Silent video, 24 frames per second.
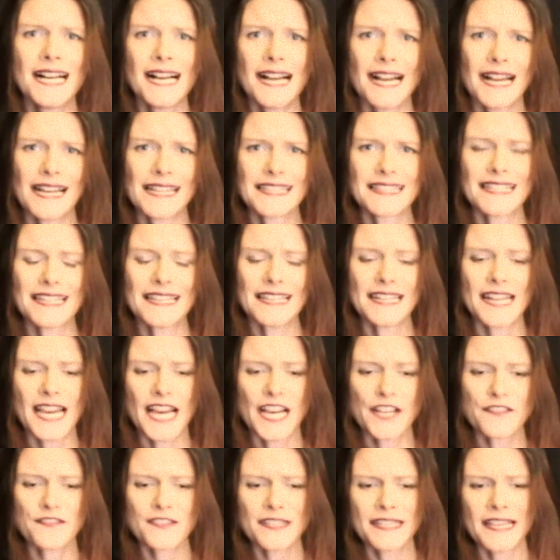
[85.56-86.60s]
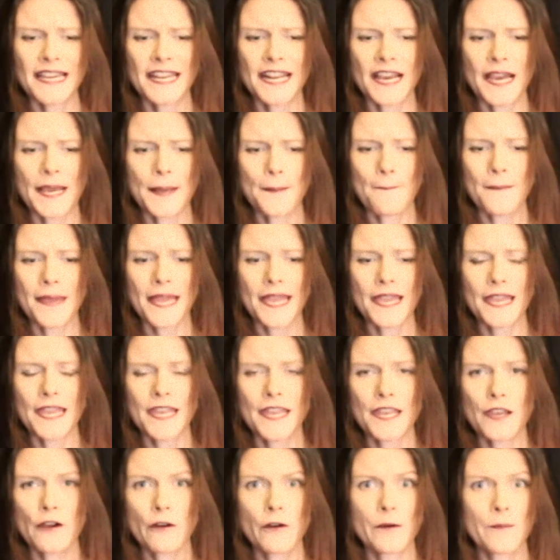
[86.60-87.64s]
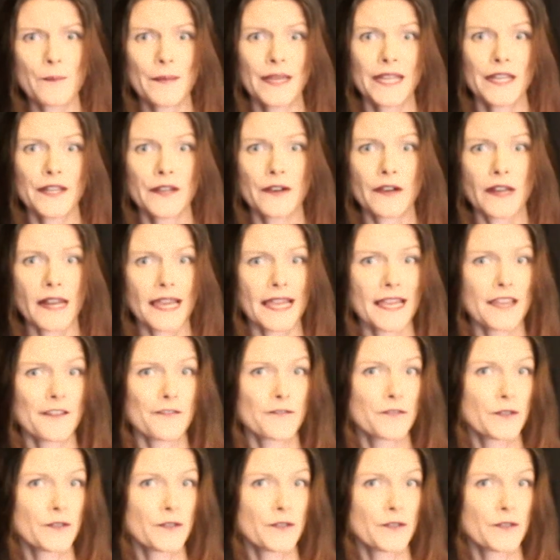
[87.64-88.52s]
And then after that, I may or may not, I have